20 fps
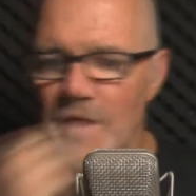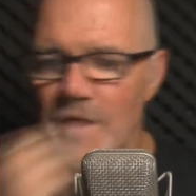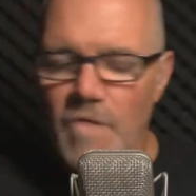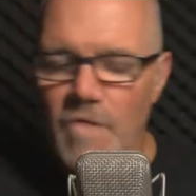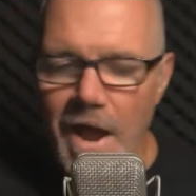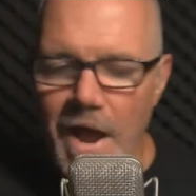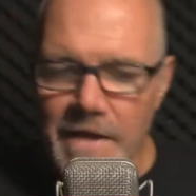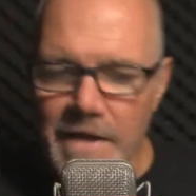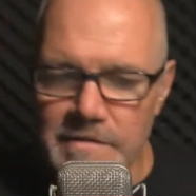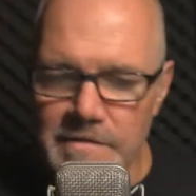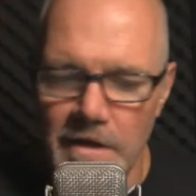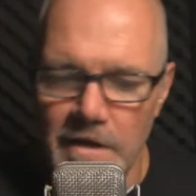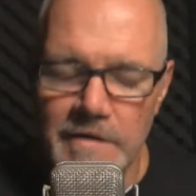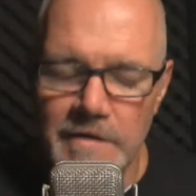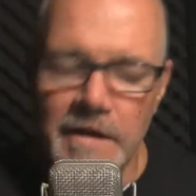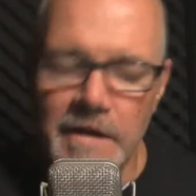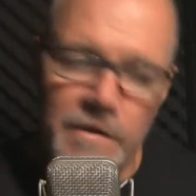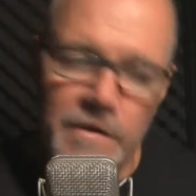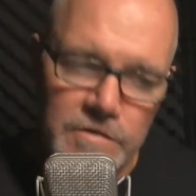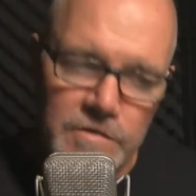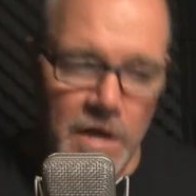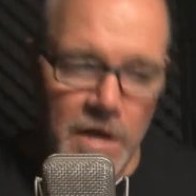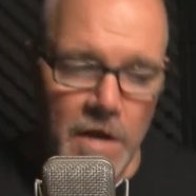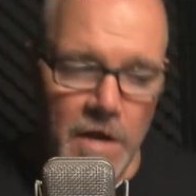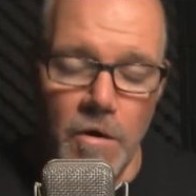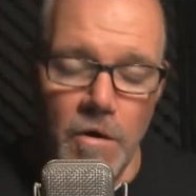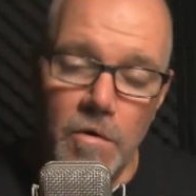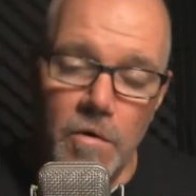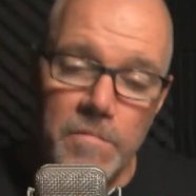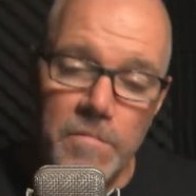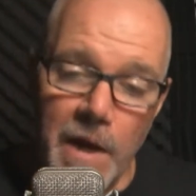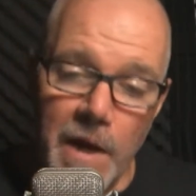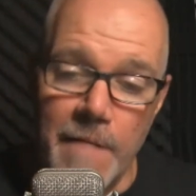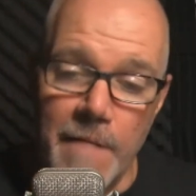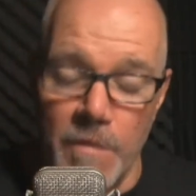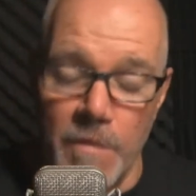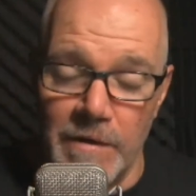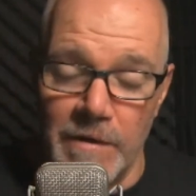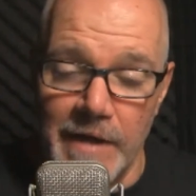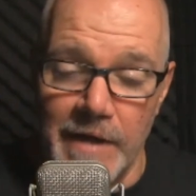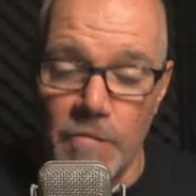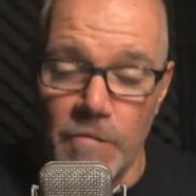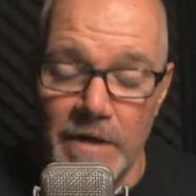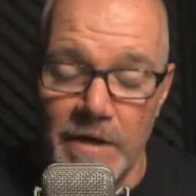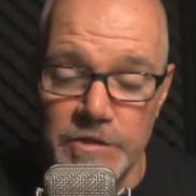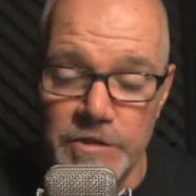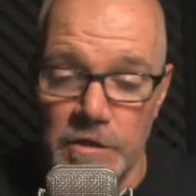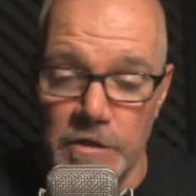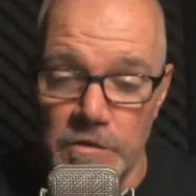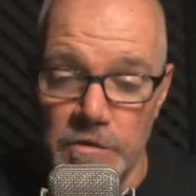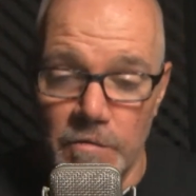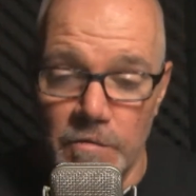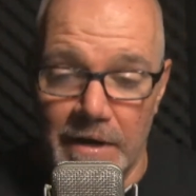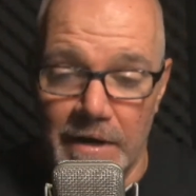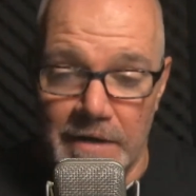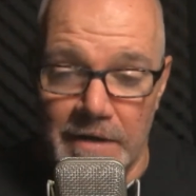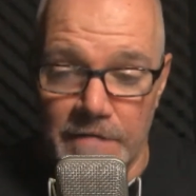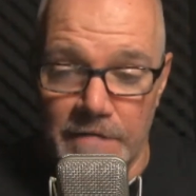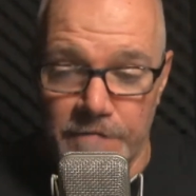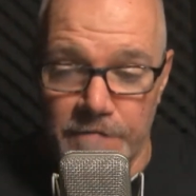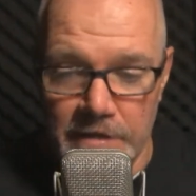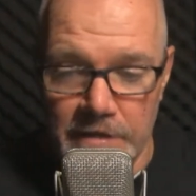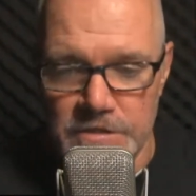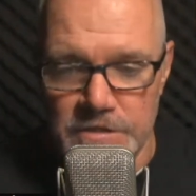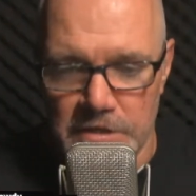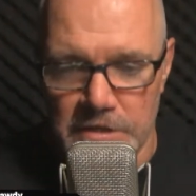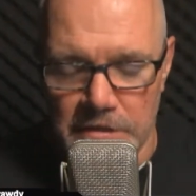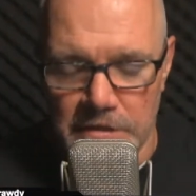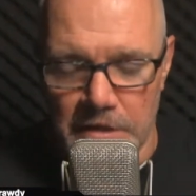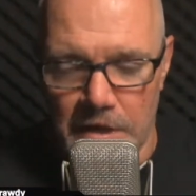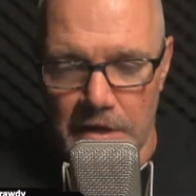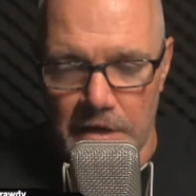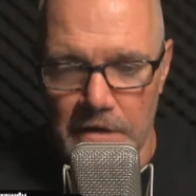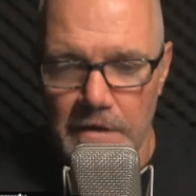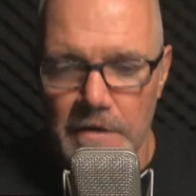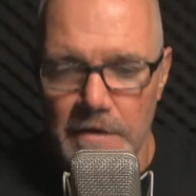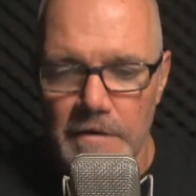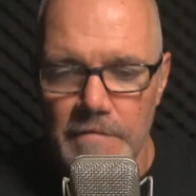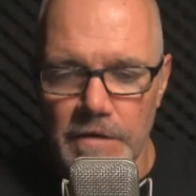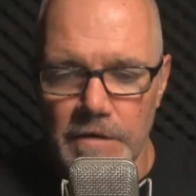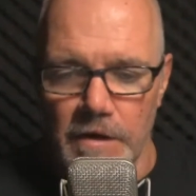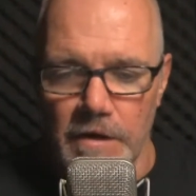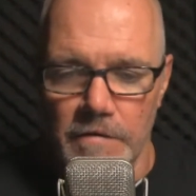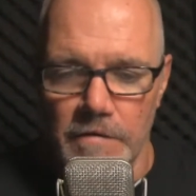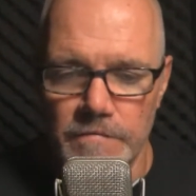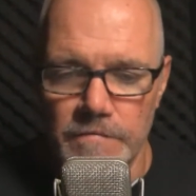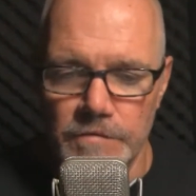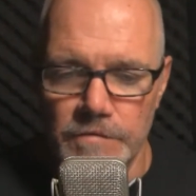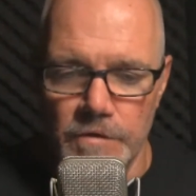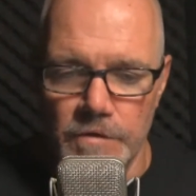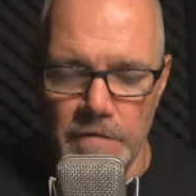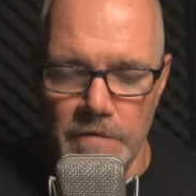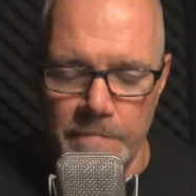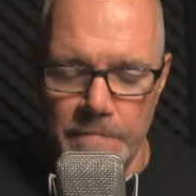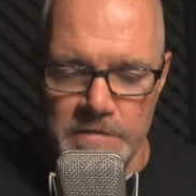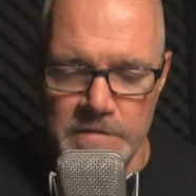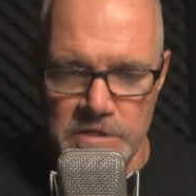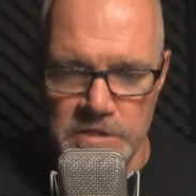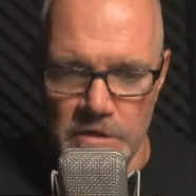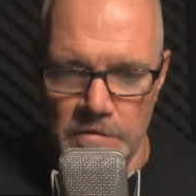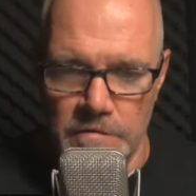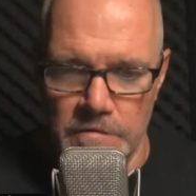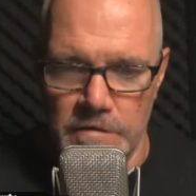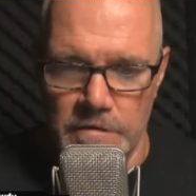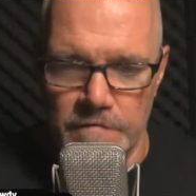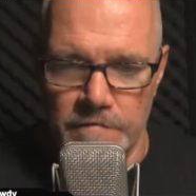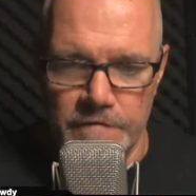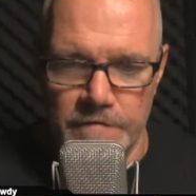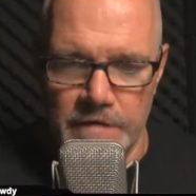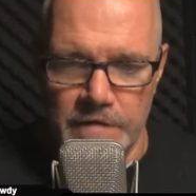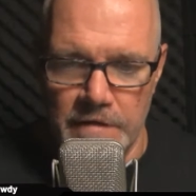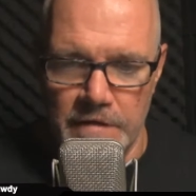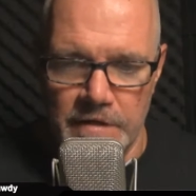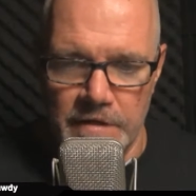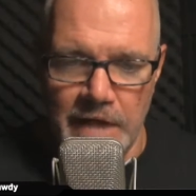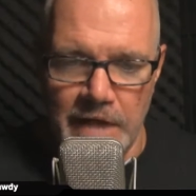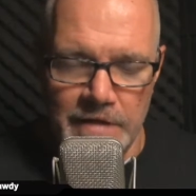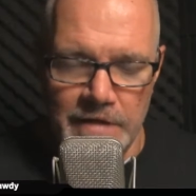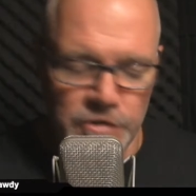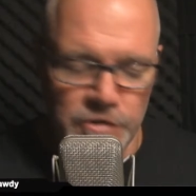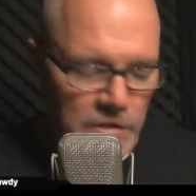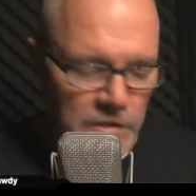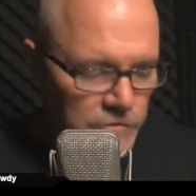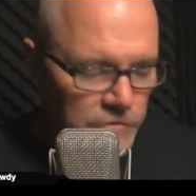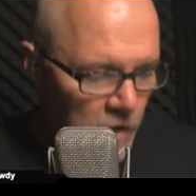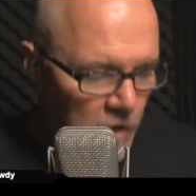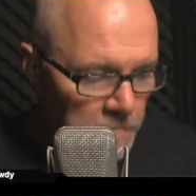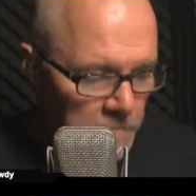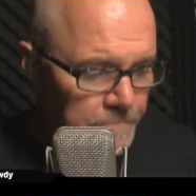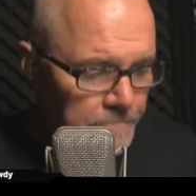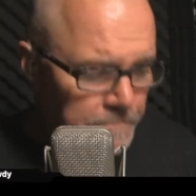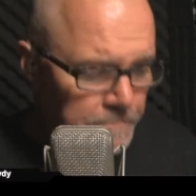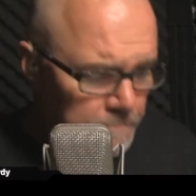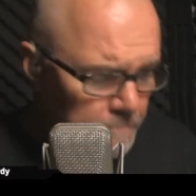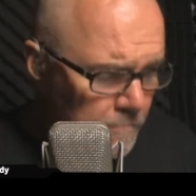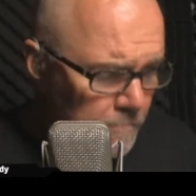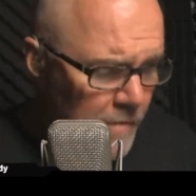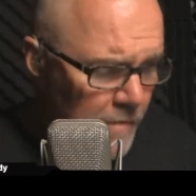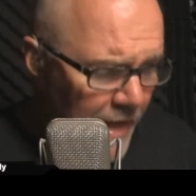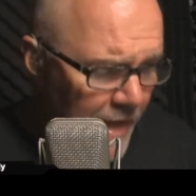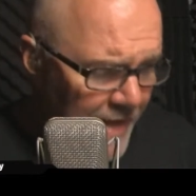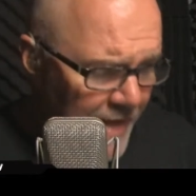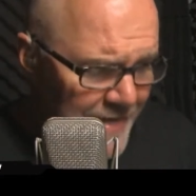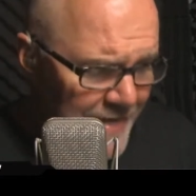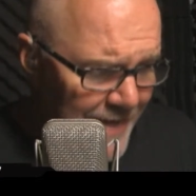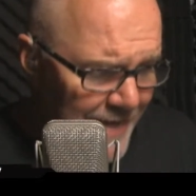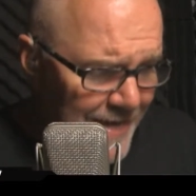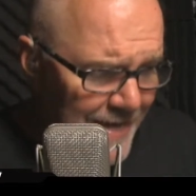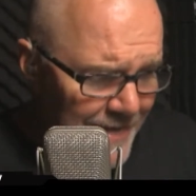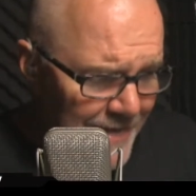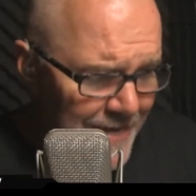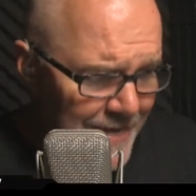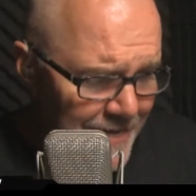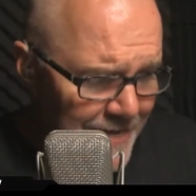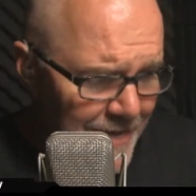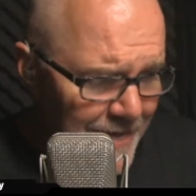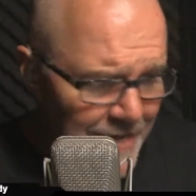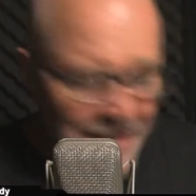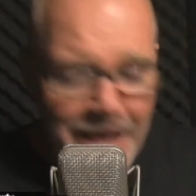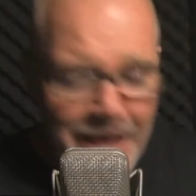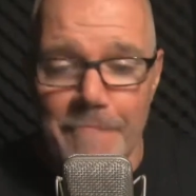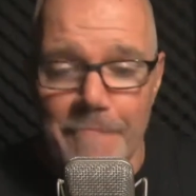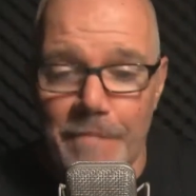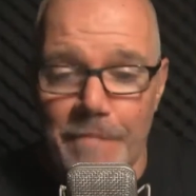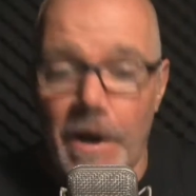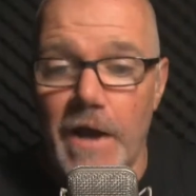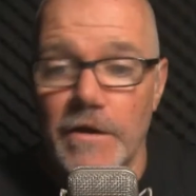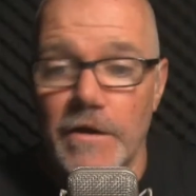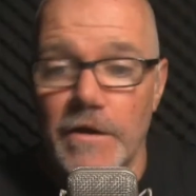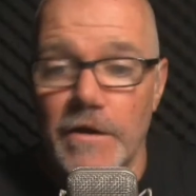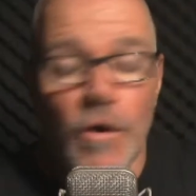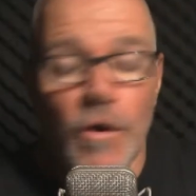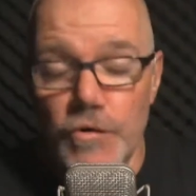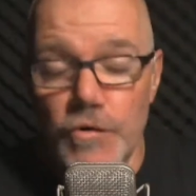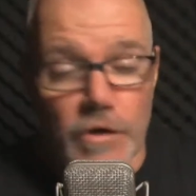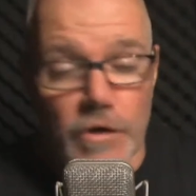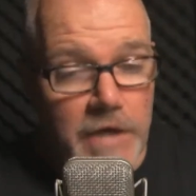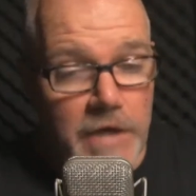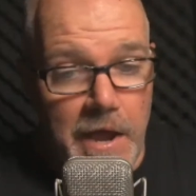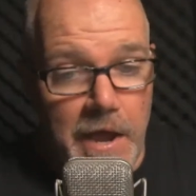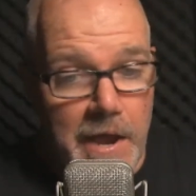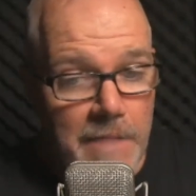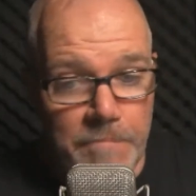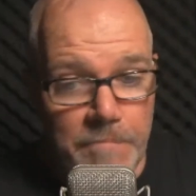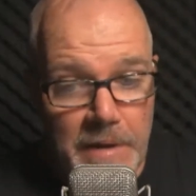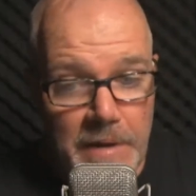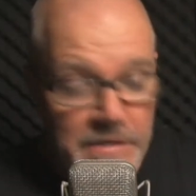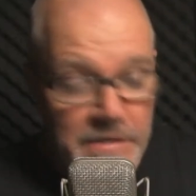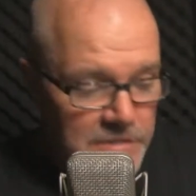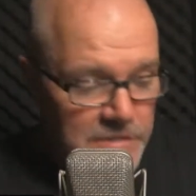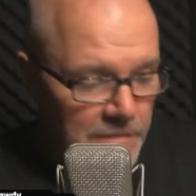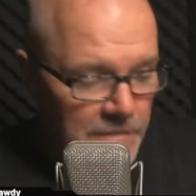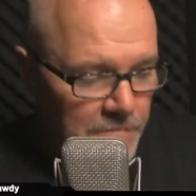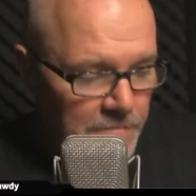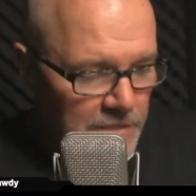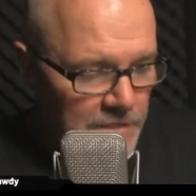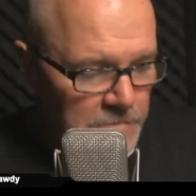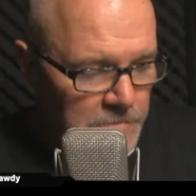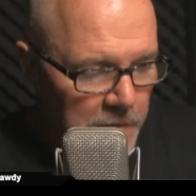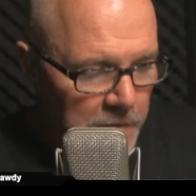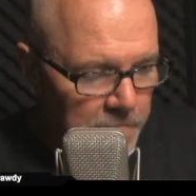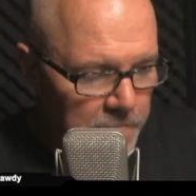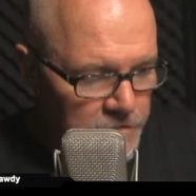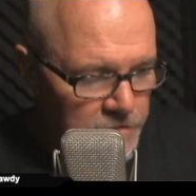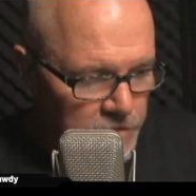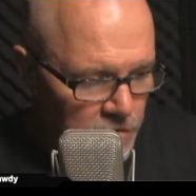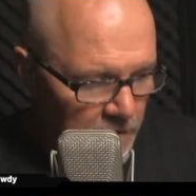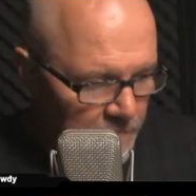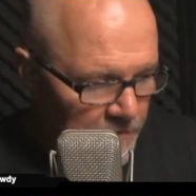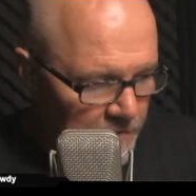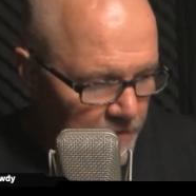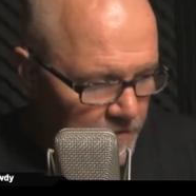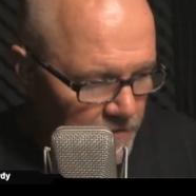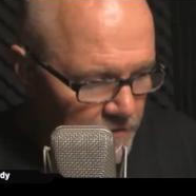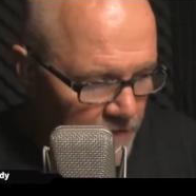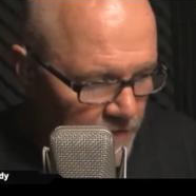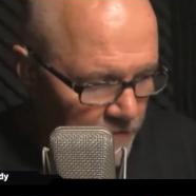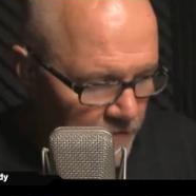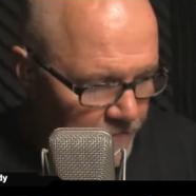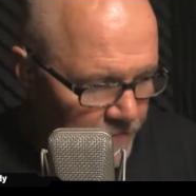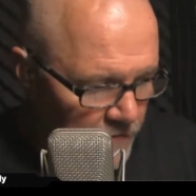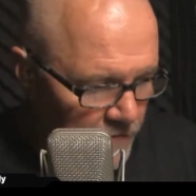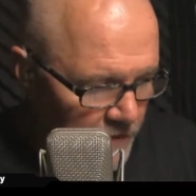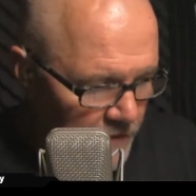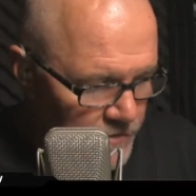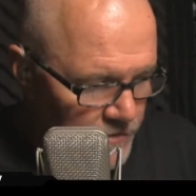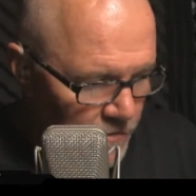Right? Now you say, oh, Brian, but we like watching you on Netflix and, your episode of the Nat Geo show. Yeah. But you can't beat some of these people screaming at their telephone on